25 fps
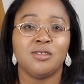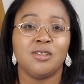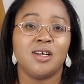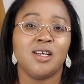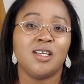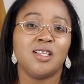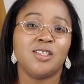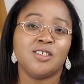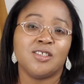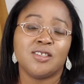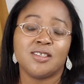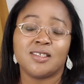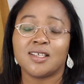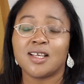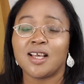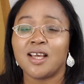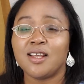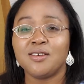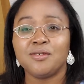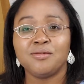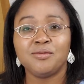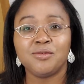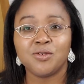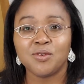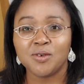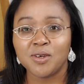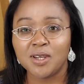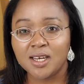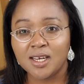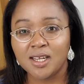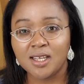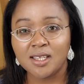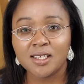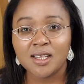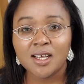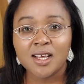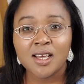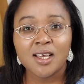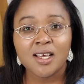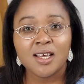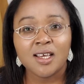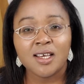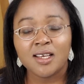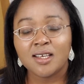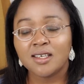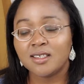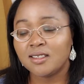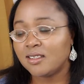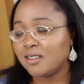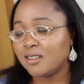Like, he's just kind of doing it in